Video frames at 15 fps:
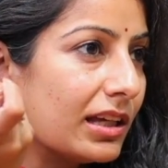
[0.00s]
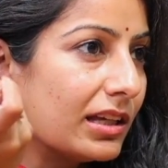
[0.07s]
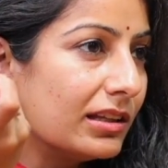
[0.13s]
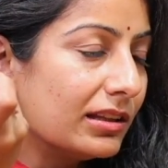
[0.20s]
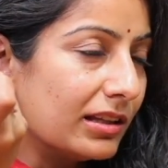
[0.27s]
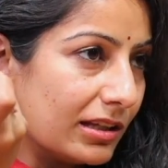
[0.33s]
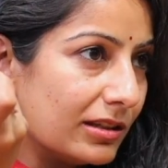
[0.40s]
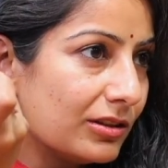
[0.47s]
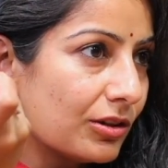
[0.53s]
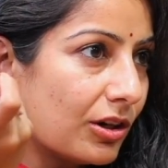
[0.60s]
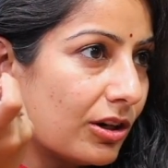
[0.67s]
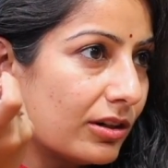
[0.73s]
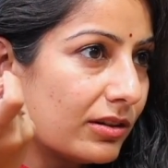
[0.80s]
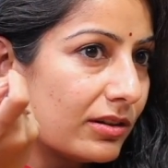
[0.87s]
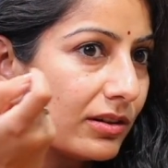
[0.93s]
in
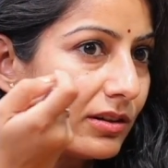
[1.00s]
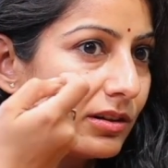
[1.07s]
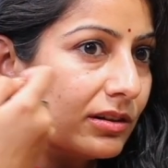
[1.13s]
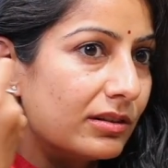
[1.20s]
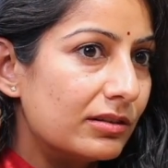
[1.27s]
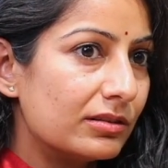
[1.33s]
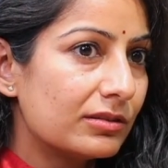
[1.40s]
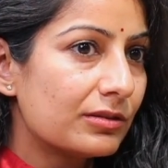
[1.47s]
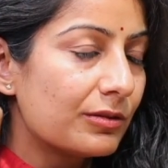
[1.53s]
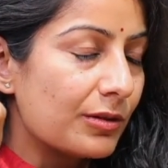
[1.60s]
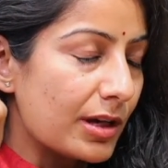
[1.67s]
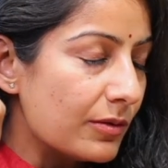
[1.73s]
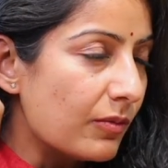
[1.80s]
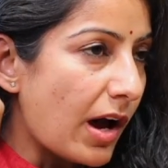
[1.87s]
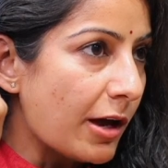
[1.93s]
your
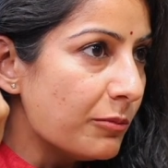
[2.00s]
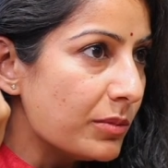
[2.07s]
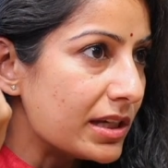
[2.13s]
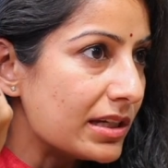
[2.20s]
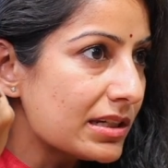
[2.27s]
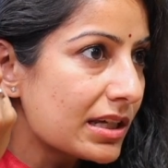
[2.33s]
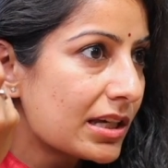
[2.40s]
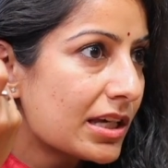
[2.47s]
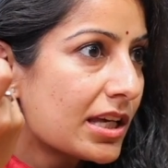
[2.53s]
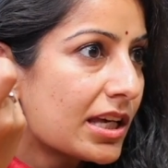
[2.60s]
environment,